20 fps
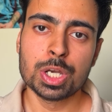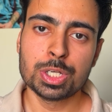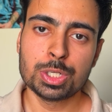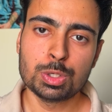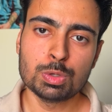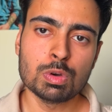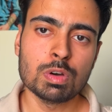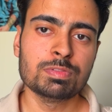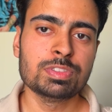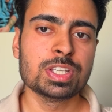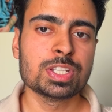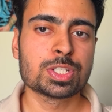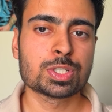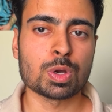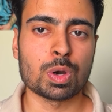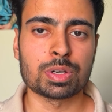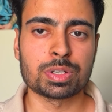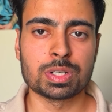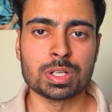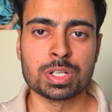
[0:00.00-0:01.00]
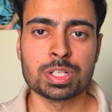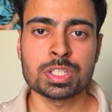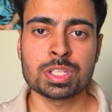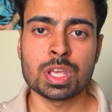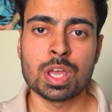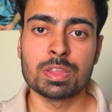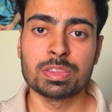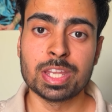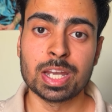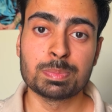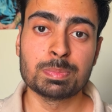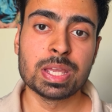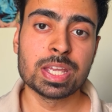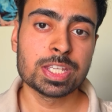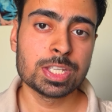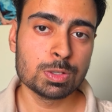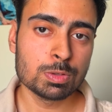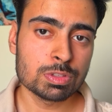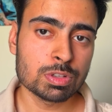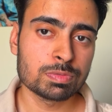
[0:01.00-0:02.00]
2 of these shortcuts that
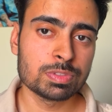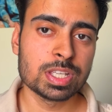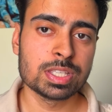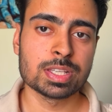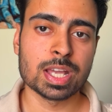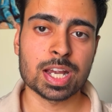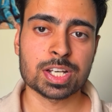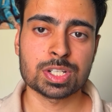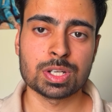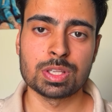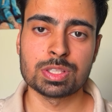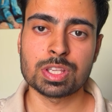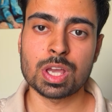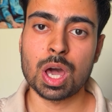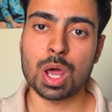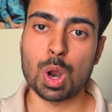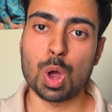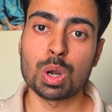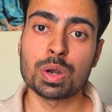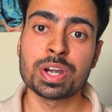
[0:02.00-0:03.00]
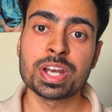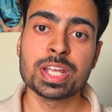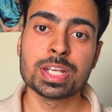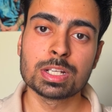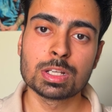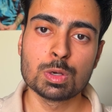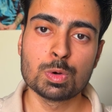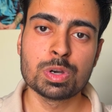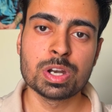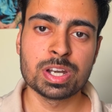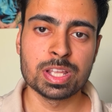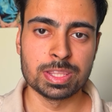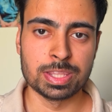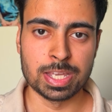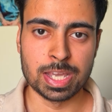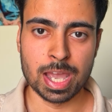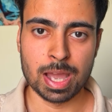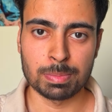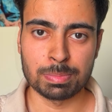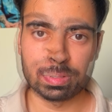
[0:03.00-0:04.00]
make use of these actions are already included in
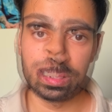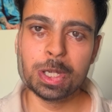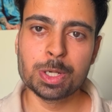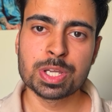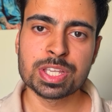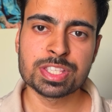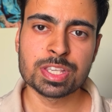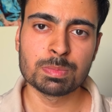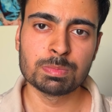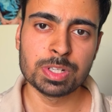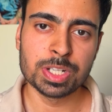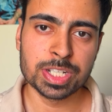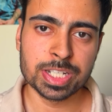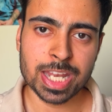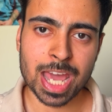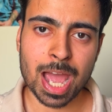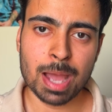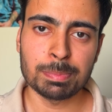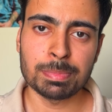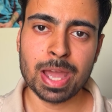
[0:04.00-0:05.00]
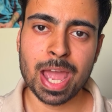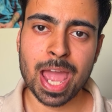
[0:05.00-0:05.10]
the app. You can simply tap